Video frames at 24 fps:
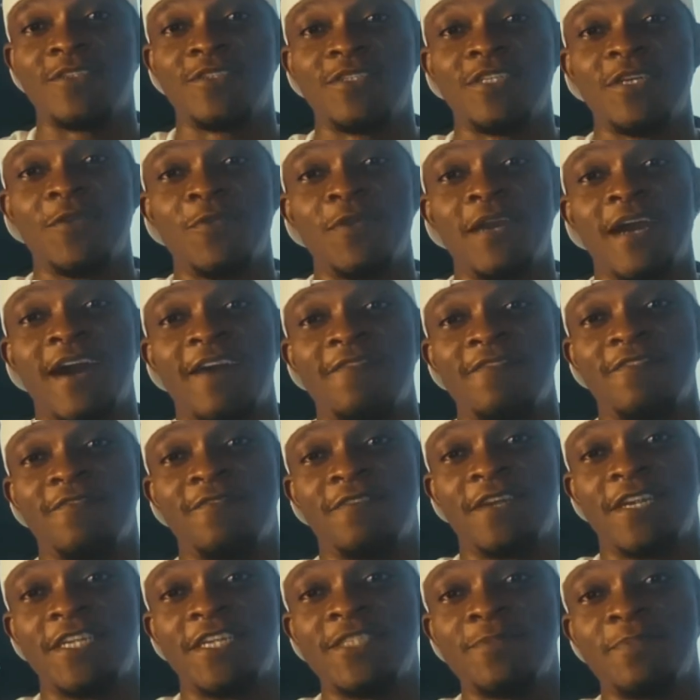and today we have a
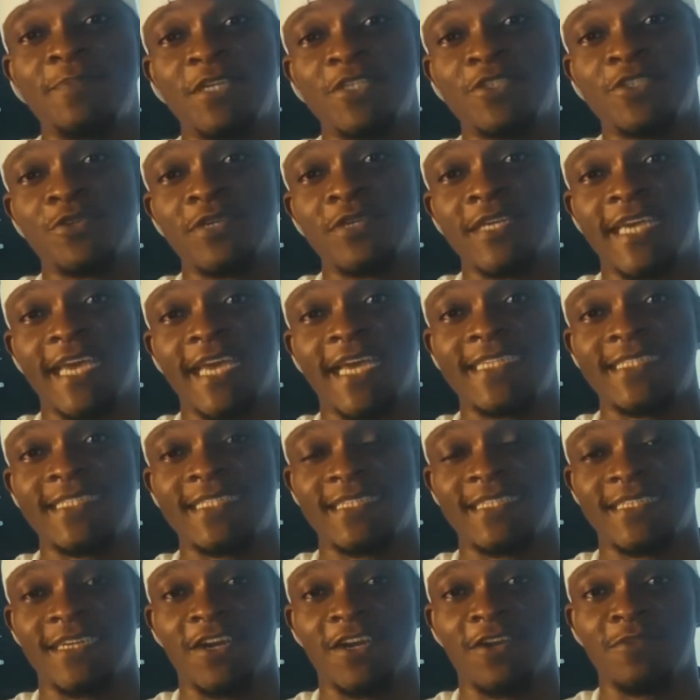very special
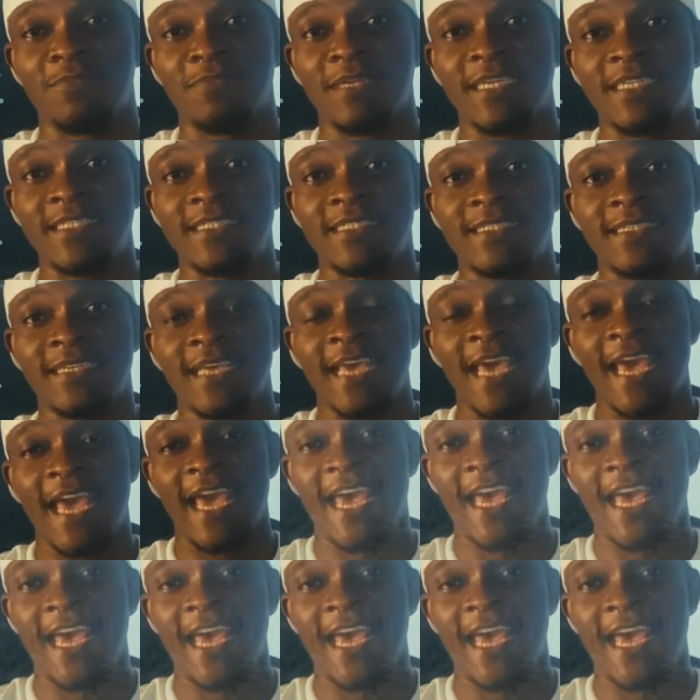guest in our midst,